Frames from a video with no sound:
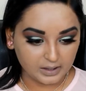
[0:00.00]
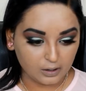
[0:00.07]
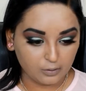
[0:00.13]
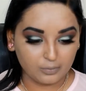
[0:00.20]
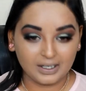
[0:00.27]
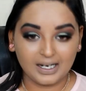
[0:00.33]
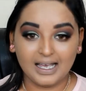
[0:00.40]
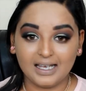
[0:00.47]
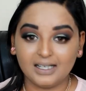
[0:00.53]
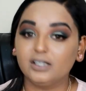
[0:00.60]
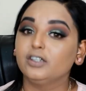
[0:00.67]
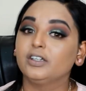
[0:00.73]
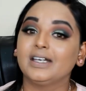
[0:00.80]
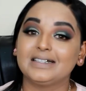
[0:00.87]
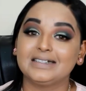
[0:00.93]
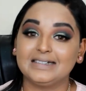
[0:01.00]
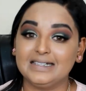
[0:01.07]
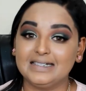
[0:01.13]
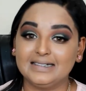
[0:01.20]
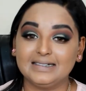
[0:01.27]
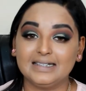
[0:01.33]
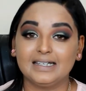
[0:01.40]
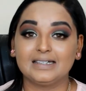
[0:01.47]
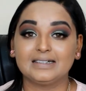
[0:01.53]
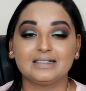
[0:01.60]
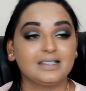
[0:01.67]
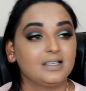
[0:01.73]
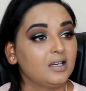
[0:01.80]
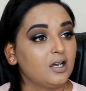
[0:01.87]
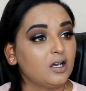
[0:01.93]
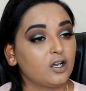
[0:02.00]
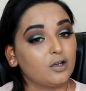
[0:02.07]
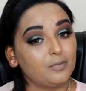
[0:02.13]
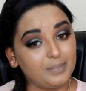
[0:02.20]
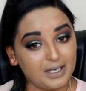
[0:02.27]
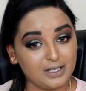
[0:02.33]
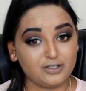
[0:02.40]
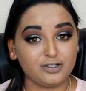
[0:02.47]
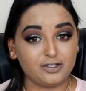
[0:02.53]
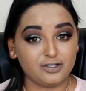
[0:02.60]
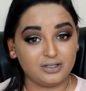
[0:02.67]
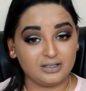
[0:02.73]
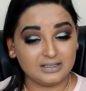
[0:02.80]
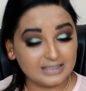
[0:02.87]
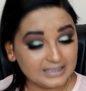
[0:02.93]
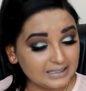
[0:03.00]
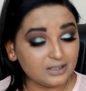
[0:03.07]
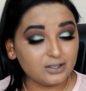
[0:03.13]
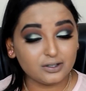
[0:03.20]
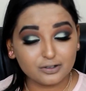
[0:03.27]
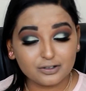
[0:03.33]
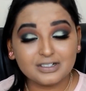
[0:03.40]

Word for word: when I had a look at C6 compared to, C to